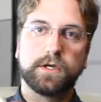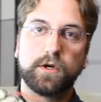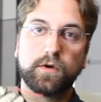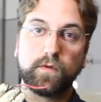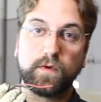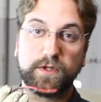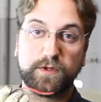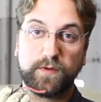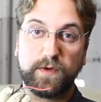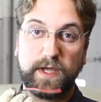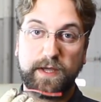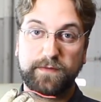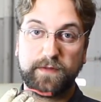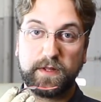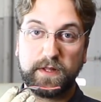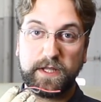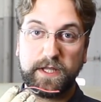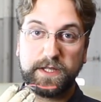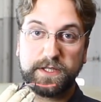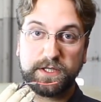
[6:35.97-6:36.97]
Once we have
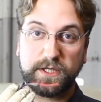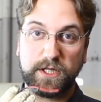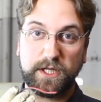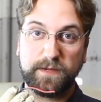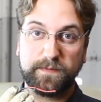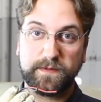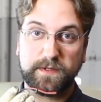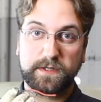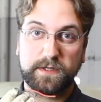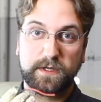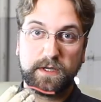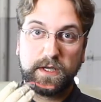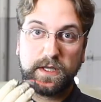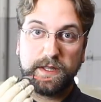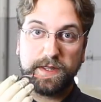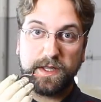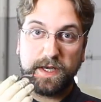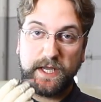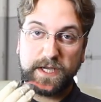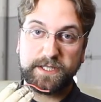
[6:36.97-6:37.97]
the leads clipped,
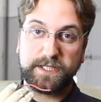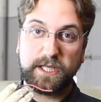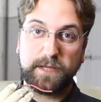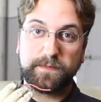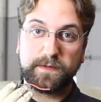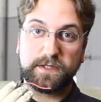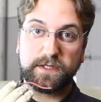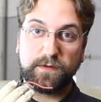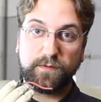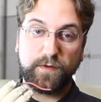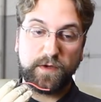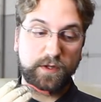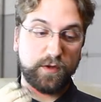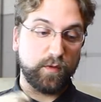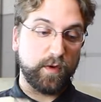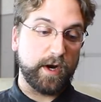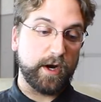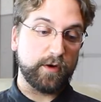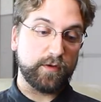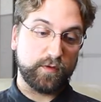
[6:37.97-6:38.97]
the next step is to feed the
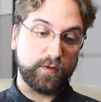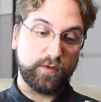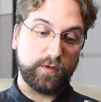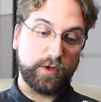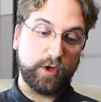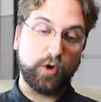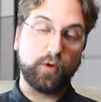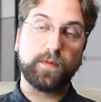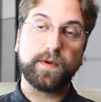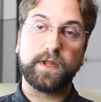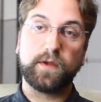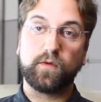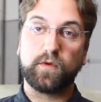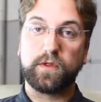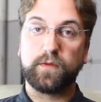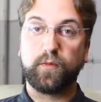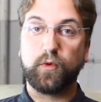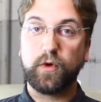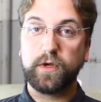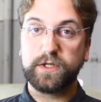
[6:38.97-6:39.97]
wire through the opening where
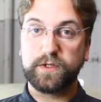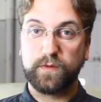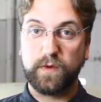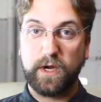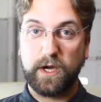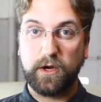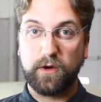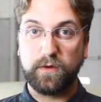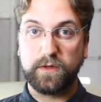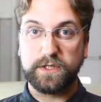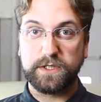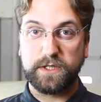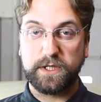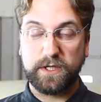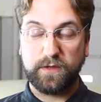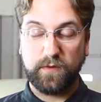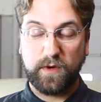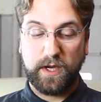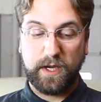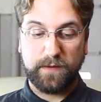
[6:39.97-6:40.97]
the points wire
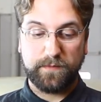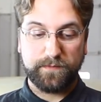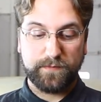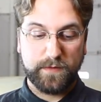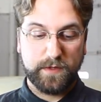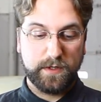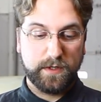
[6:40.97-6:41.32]
originally ran.